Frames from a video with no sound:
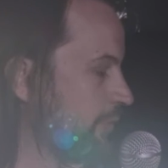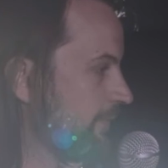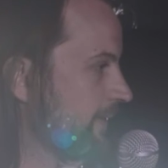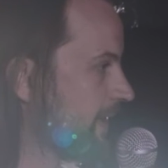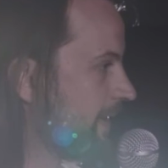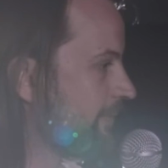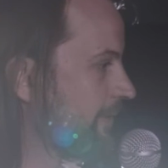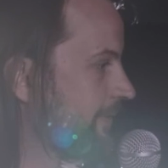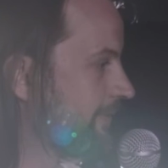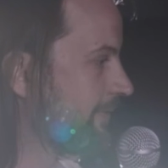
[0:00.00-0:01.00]
move the
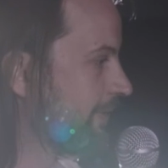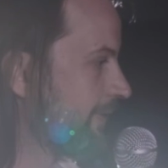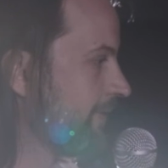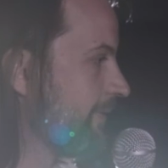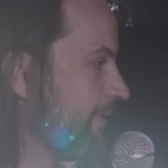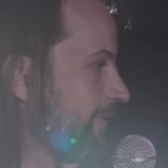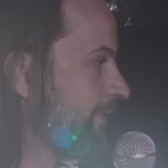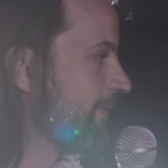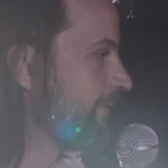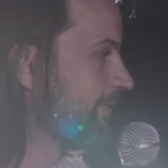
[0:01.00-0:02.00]
camera, don't
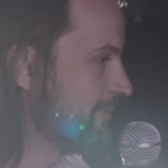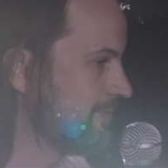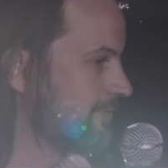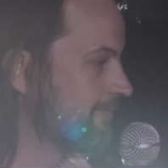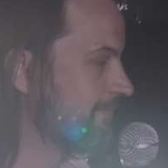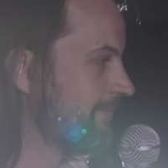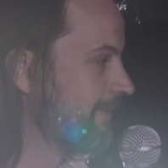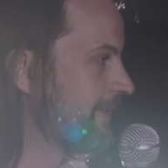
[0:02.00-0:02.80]
use zoom.